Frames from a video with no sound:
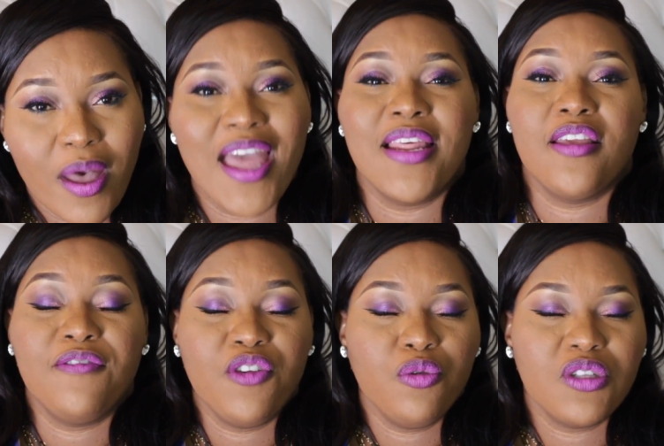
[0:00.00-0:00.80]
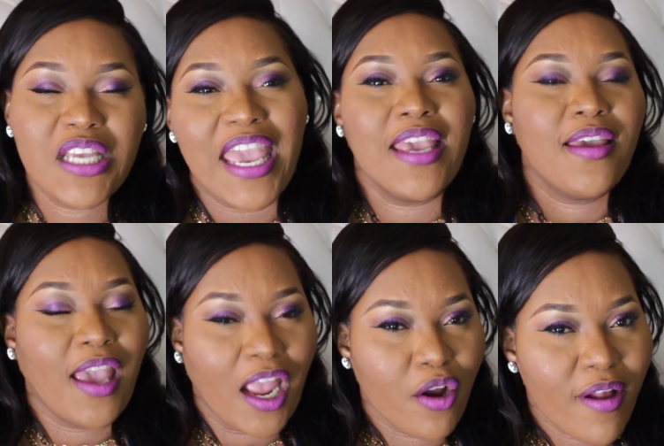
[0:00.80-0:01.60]
and if you take
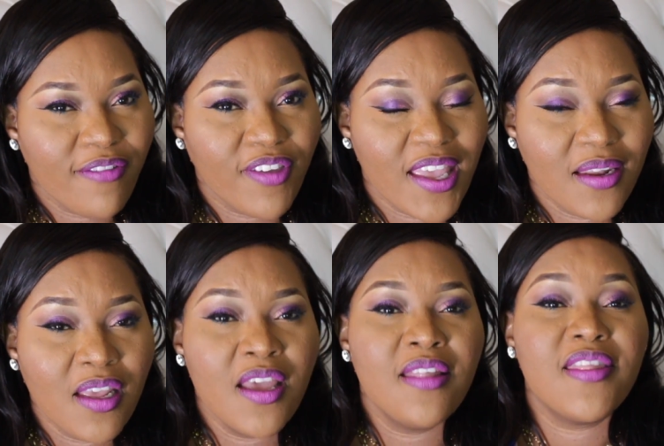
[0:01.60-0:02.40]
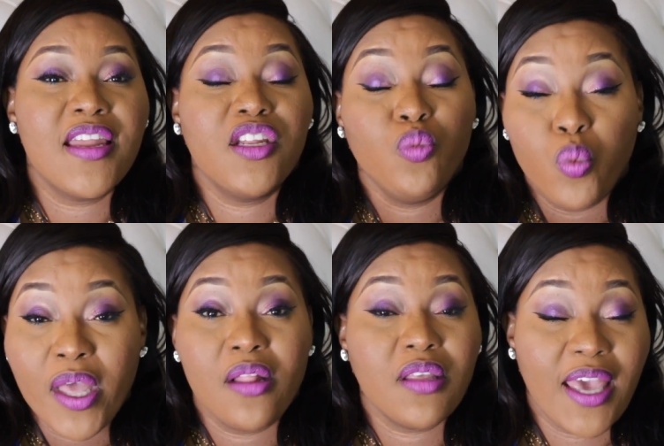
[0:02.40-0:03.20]
care of it, then it
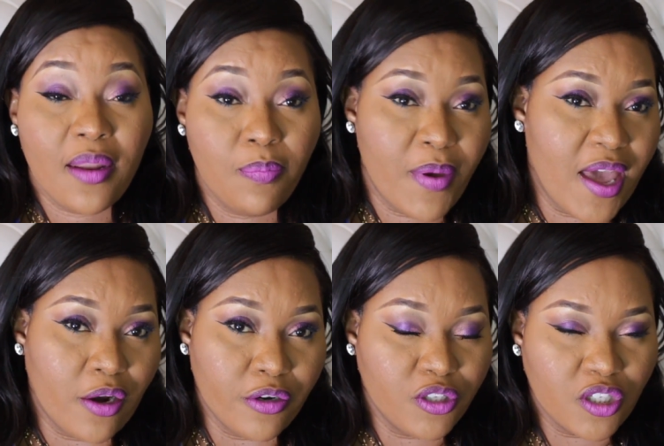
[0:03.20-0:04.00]
will get better.